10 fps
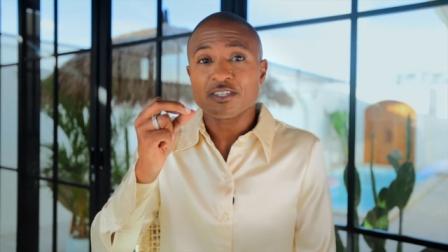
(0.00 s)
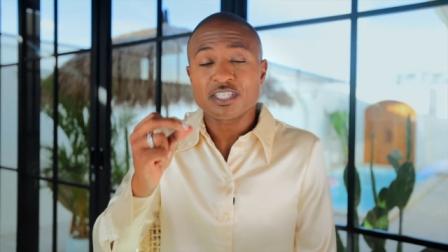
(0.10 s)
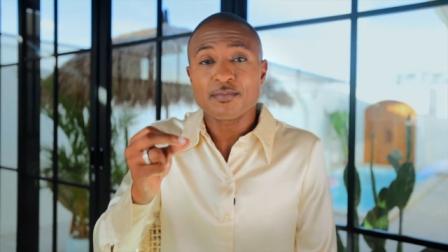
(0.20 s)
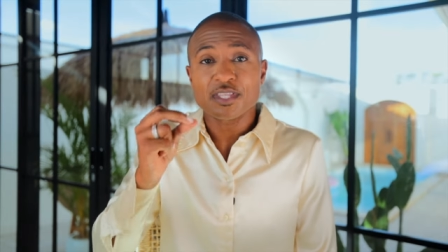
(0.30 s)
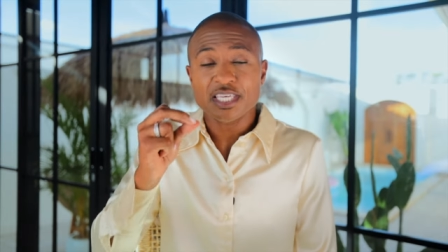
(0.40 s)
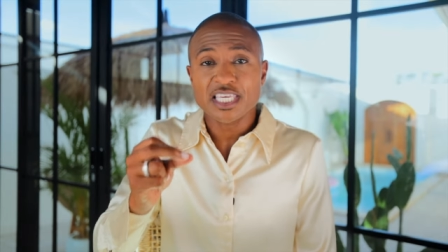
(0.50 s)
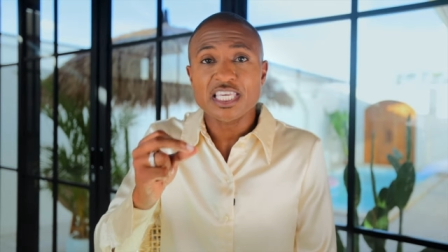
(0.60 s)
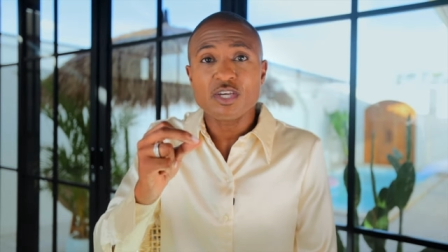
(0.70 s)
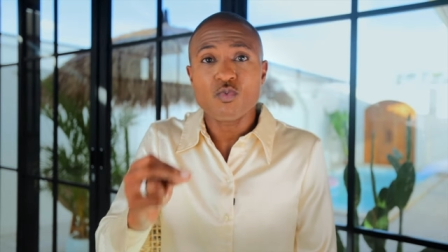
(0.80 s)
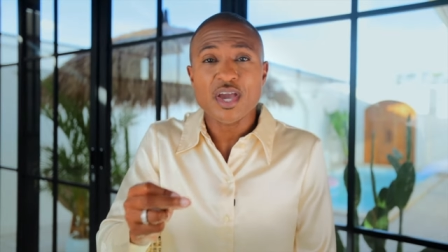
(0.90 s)
in some of the
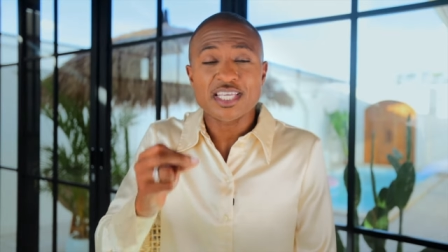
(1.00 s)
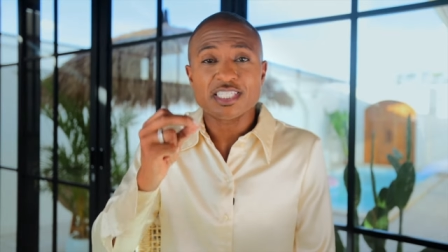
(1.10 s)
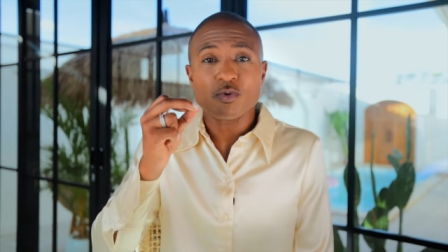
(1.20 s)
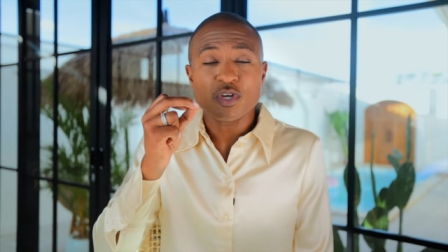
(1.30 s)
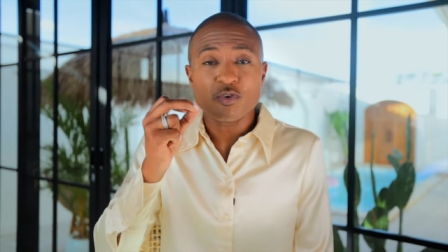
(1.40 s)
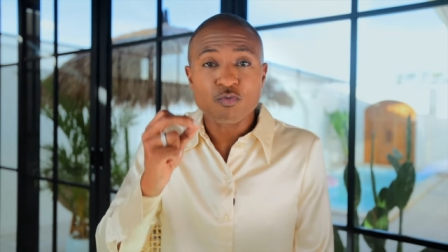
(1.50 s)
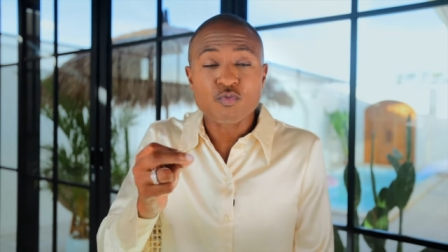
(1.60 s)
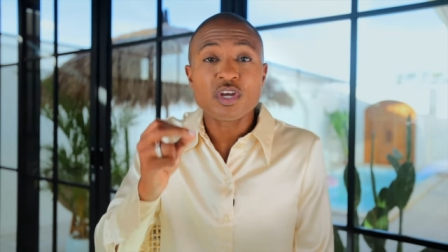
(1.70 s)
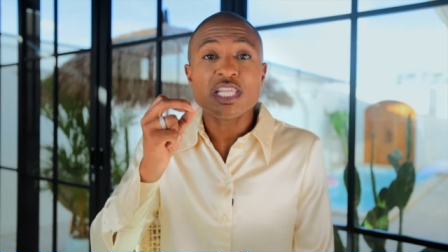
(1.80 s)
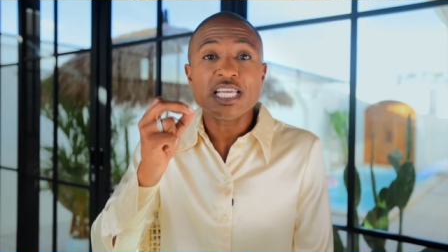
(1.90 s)
key ways that we
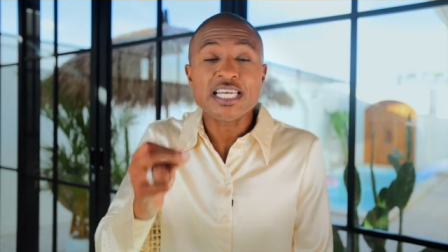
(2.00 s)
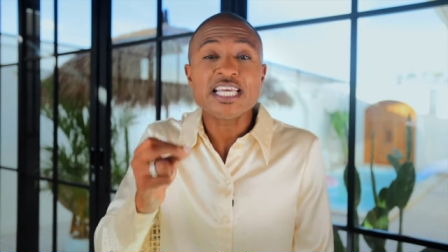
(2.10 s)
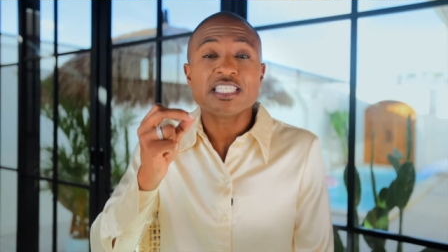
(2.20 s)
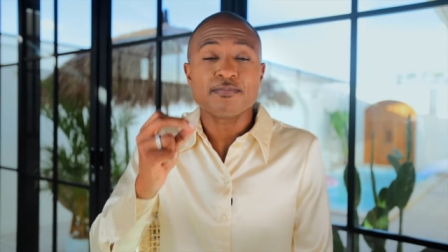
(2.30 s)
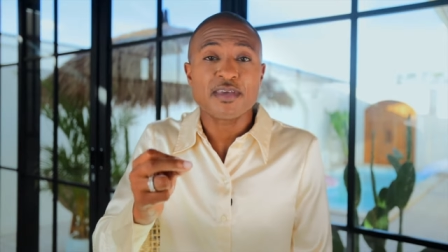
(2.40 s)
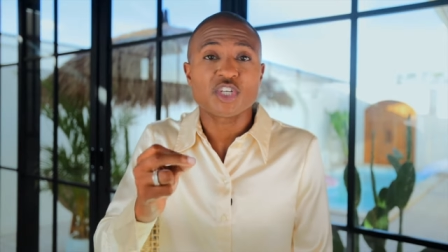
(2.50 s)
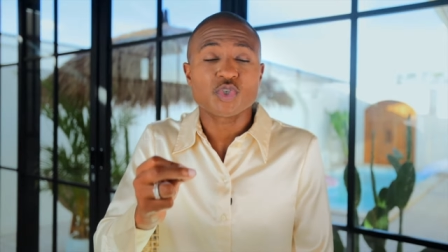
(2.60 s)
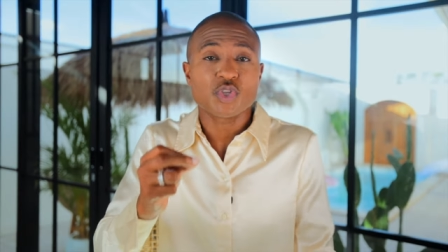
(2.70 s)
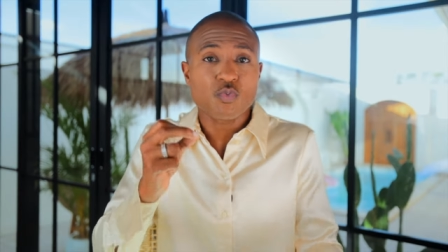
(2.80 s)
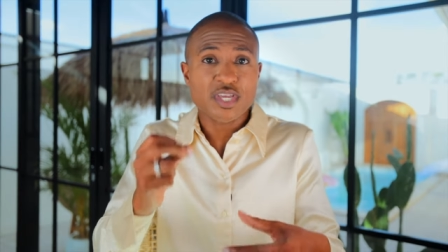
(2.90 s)
really need to make
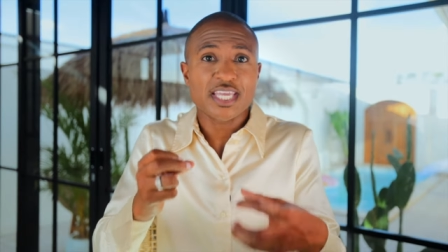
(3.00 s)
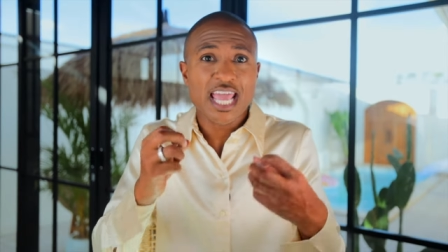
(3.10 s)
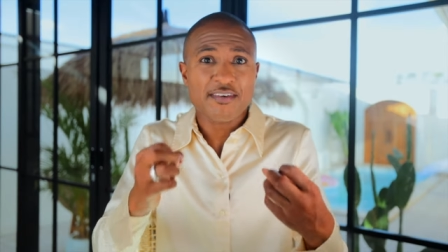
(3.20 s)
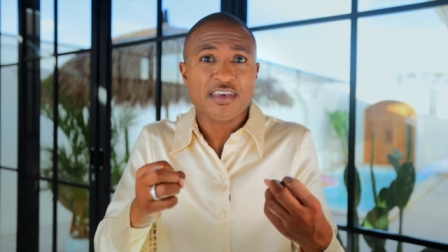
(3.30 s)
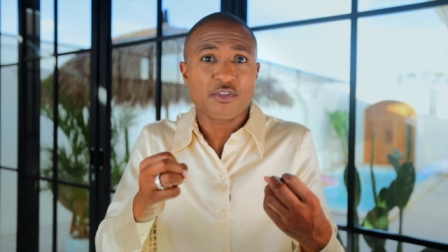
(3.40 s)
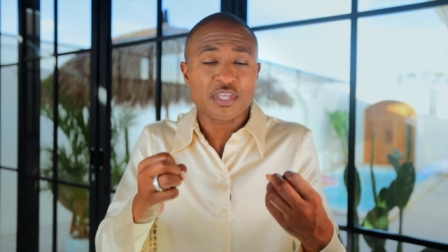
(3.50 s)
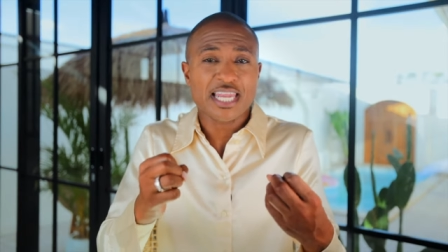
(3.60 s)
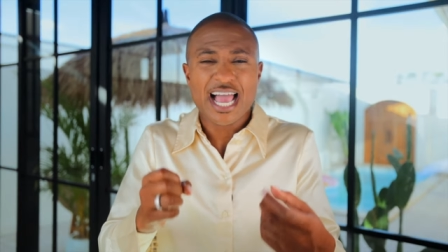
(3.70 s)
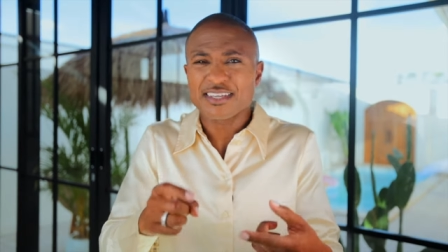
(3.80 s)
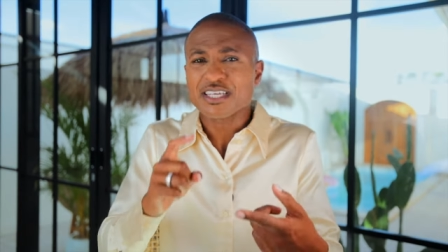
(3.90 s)
sure that we can have healthy
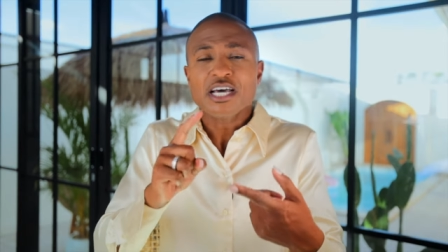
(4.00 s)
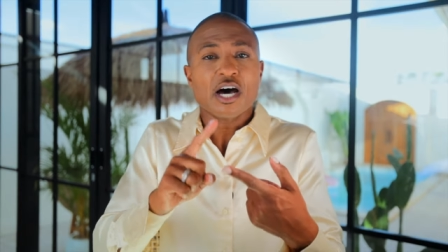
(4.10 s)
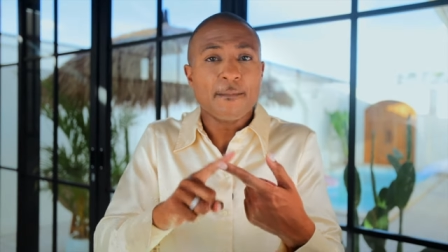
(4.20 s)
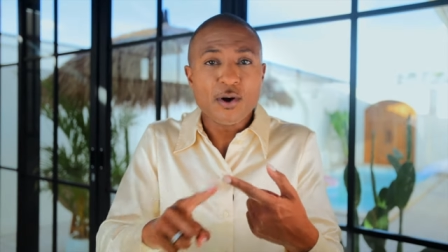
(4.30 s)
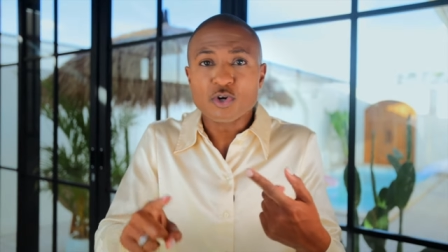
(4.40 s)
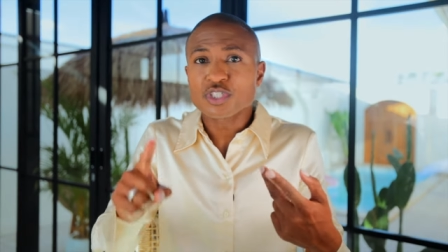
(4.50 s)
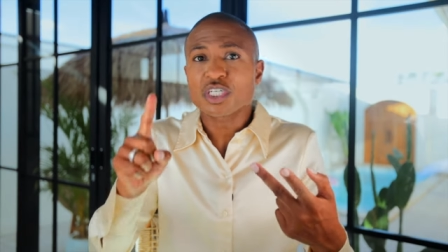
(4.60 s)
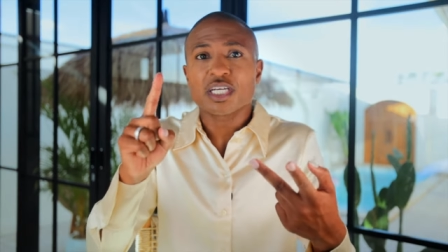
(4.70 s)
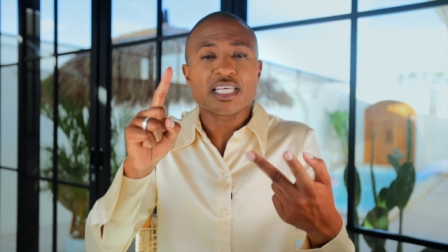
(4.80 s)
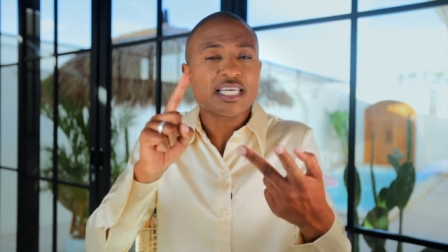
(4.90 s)
lives
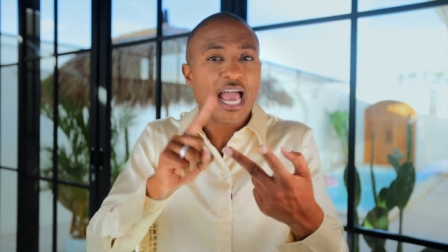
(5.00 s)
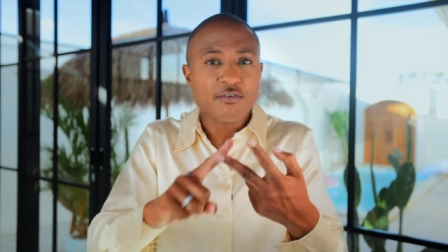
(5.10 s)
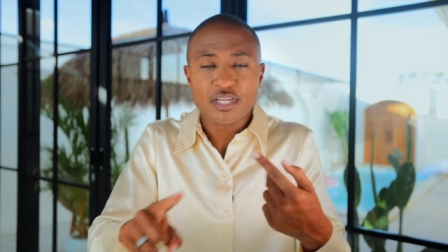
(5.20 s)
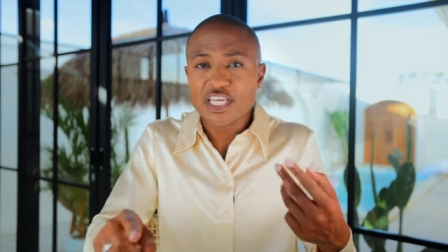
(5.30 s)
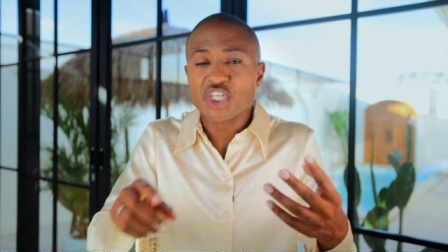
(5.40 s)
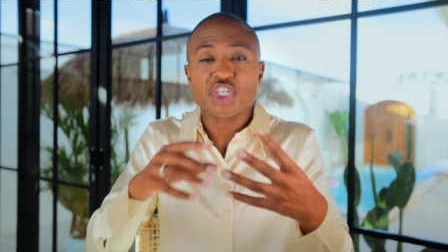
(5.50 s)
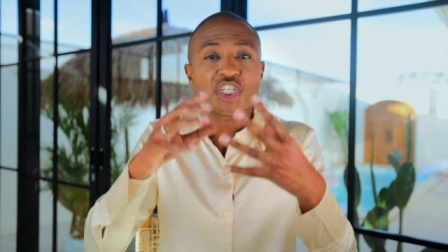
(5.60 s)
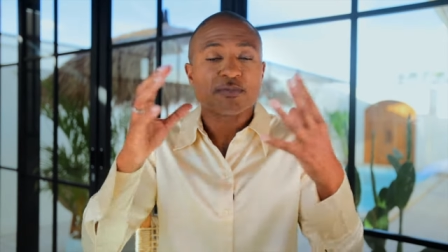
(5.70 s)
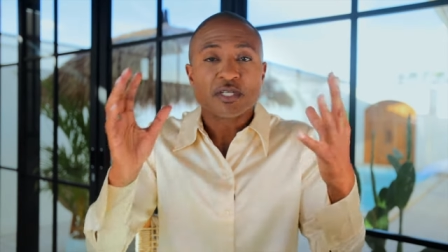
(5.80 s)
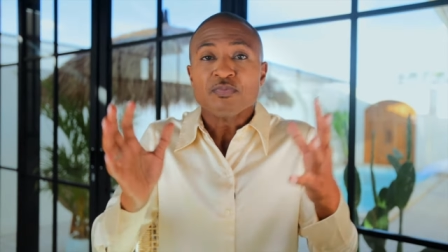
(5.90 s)
emotionally, our
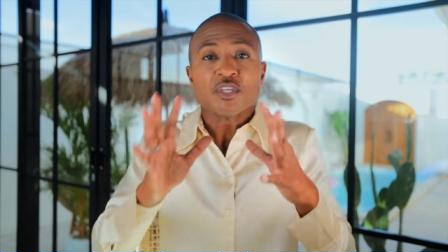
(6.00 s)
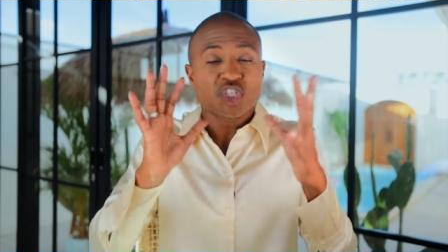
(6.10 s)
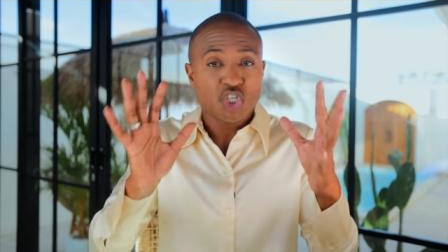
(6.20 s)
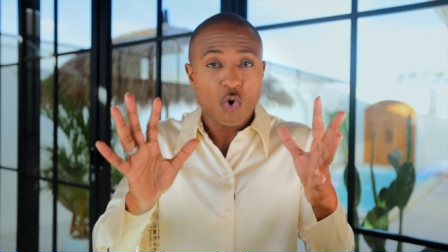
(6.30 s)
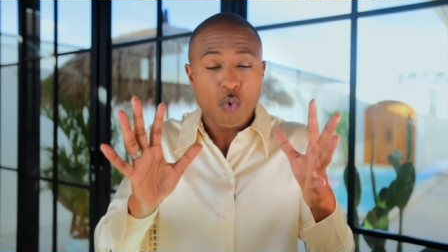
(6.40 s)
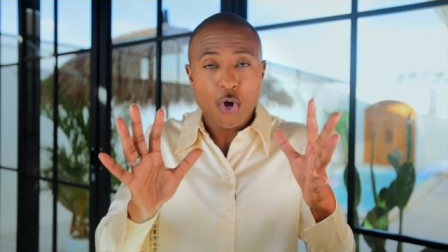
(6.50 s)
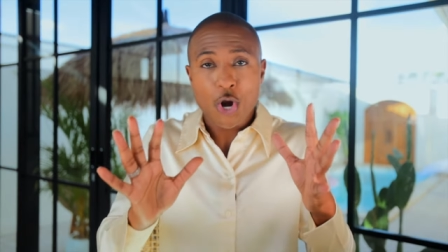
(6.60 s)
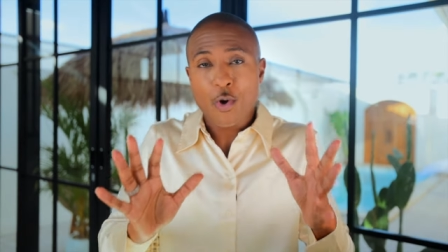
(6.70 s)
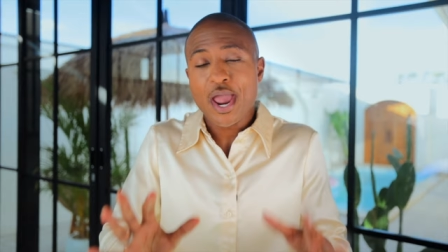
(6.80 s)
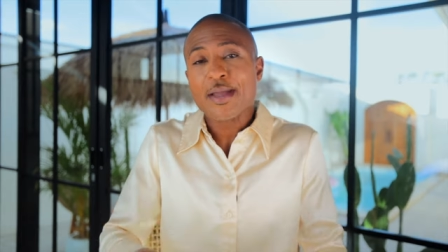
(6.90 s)
relationships, so on.
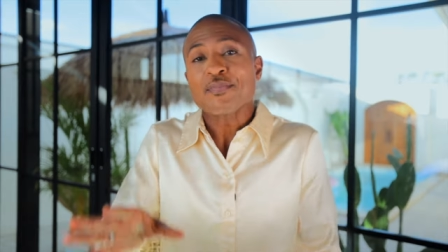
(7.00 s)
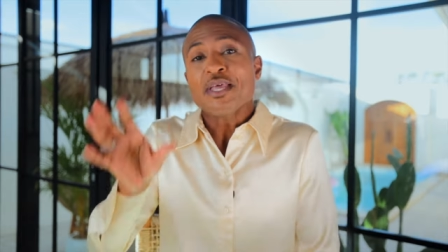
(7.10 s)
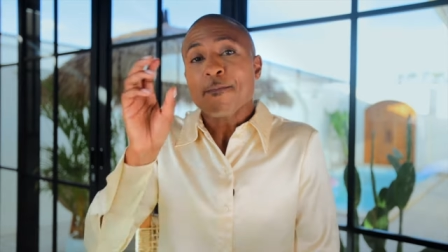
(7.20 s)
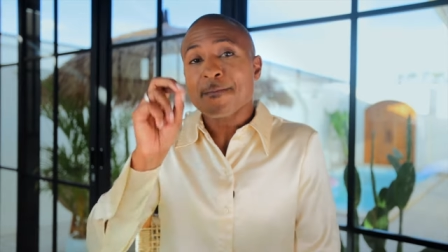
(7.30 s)
All right.